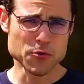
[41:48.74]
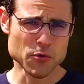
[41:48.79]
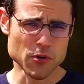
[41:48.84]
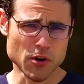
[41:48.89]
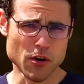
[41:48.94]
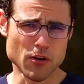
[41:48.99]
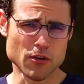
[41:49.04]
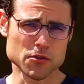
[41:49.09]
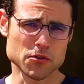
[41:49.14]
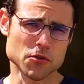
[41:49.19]
will
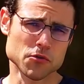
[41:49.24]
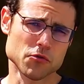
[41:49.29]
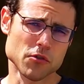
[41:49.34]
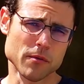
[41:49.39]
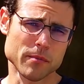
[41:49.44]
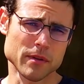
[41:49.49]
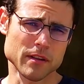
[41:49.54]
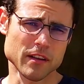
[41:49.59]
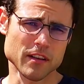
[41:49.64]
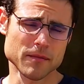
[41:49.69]
also
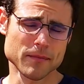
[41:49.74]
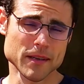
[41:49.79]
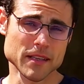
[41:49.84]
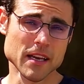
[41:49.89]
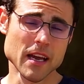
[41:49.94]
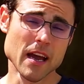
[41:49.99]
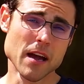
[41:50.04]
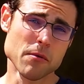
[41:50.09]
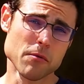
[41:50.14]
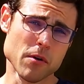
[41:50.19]
drop a little bit.
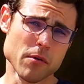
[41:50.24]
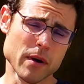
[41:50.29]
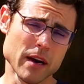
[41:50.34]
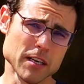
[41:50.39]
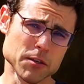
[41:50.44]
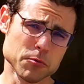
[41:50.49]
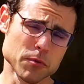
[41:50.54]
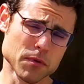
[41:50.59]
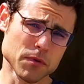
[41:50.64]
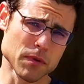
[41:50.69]

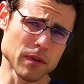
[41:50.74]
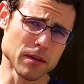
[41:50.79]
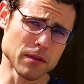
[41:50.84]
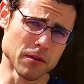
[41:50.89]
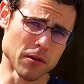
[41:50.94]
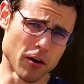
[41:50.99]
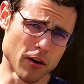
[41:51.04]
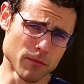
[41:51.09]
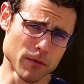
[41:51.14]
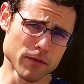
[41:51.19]
Whereas with the
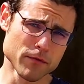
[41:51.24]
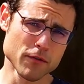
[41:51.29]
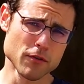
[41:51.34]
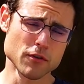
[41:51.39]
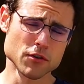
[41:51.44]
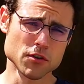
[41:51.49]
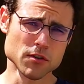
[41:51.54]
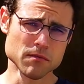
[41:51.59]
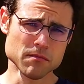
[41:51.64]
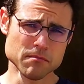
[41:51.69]
normal
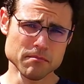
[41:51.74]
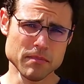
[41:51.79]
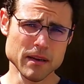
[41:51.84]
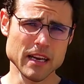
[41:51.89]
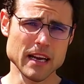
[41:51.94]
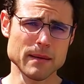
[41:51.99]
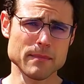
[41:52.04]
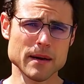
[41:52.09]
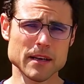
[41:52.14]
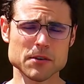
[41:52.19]
version,
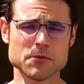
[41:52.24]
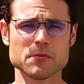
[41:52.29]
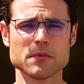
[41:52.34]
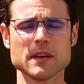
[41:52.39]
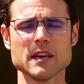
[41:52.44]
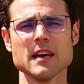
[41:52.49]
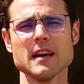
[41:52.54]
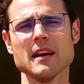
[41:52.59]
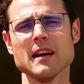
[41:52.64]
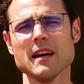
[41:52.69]
bigger
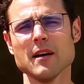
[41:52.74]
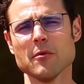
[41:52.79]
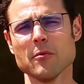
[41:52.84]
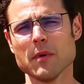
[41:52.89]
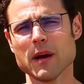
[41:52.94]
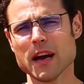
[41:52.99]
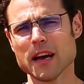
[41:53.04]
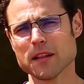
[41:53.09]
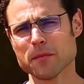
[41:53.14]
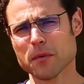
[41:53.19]
battery,
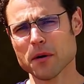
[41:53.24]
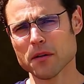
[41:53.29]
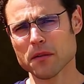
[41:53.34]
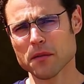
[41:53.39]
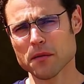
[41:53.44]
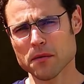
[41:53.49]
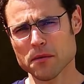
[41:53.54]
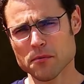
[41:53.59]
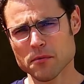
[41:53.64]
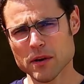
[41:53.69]
we had about
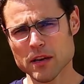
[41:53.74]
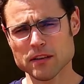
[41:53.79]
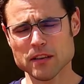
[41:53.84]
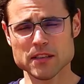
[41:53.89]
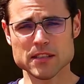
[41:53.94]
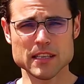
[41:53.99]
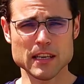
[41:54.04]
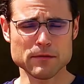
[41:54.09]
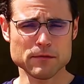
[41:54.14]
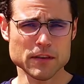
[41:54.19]

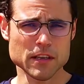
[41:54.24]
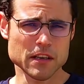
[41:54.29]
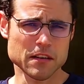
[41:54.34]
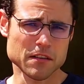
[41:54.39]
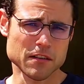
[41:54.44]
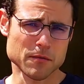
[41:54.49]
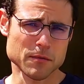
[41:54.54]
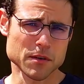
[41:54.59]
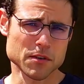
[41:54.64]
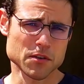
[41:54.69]
370
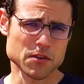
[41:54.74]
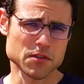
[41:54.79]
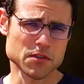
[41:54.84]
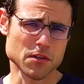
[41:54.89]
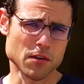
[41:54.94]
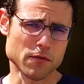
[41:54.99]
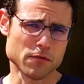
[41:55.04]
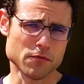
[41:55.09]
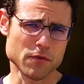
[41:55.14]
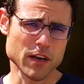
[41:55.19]
kilometers
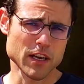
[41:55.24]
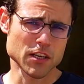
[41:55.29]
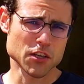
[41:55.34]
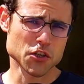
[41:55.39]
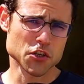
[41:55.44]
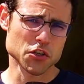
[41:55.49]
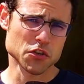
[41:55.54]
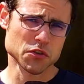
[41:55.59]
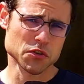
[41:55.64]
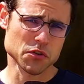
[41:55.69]
of
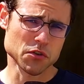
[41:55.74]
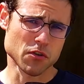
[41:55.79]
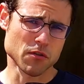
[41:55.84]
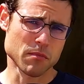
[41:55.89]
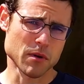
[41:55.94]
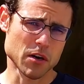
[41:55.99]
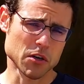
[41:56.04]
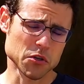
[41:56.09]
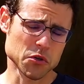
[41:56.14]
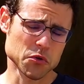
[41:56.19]
range, so
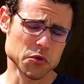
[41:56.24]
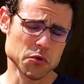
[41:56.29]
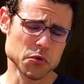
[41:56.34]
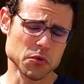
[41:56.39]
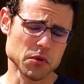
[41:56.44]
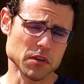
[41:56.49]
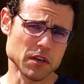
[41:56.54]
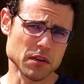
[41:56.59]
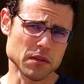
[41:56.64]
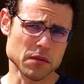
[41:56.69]
about
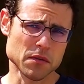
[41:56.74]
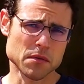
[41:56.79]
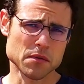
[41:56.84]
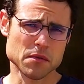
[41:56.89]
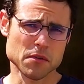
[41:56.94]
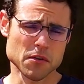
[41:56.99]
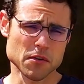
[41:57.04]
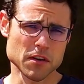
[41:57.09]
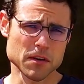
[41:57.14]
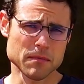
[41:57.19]

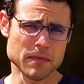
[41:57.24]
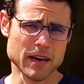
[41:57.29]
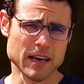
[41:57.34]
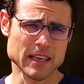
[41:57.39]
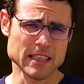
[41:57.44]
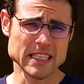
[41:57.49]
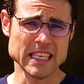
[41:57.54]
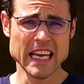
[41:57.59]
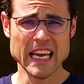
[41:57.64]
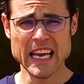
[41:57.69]
230
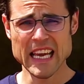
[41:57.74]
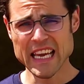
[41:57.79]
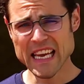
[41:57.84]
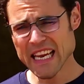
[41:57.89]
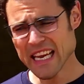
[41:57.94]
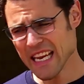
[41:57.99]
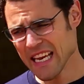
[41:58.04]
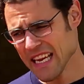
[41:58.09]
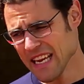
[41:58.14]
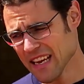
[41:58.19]
miles.
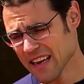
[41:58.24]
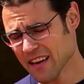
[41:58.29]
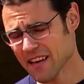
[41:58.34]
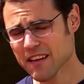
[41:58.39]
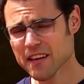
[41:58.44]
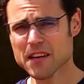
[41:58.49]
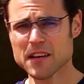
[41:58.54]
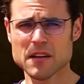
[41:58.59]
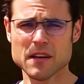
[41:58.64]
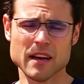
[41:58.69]
Here,
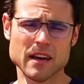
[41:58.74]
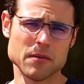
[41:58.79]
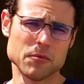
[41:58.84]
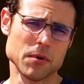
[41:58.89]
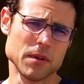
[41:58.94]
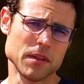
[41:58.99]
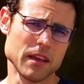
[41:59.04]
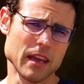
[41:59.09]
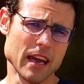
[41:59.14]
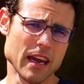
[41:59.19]

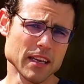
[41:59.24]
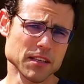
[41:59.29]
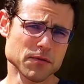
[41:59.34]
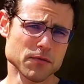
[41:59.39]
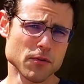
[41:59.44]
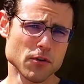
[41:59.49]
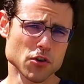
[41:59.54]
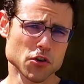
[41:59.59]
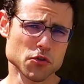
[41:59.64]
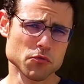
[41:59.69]
in the S
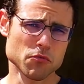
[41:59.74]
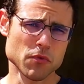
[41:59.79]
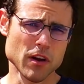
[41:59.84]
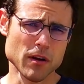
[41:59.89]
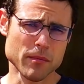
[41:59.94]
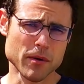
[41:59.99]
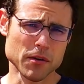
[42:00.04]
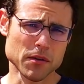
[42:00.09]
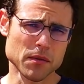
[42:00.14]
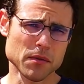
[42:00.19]
version, we're about